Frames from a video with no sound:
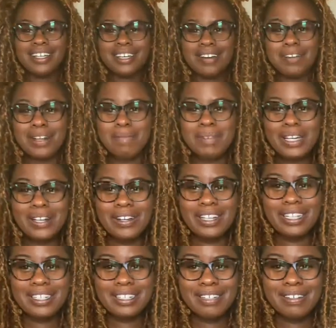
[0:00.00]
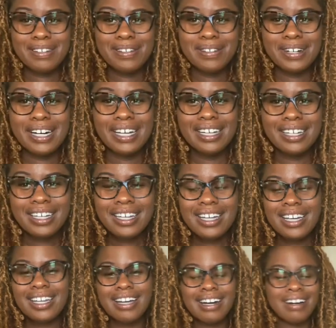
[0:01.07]
What am I gonna do?
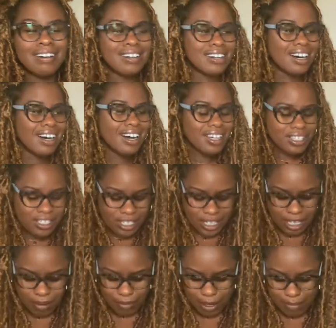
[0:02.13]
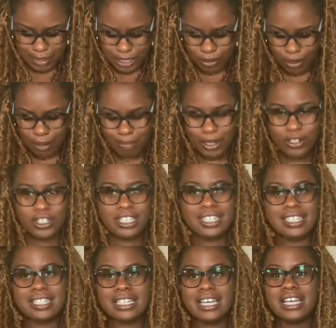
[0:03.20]
Oh gosh, and I'm wearing my Tory
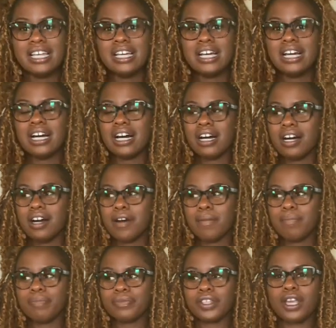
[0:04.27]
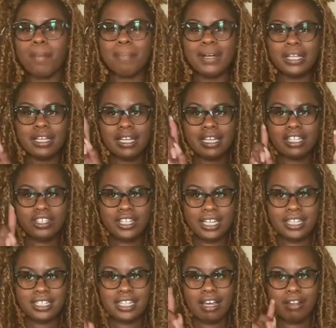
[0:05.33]
Burches. But check
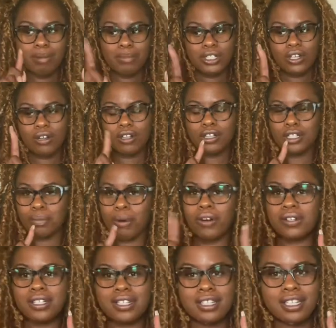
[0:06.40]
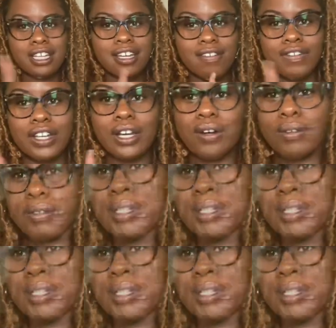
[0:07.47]
this out, let me show you this purse and see if it goes.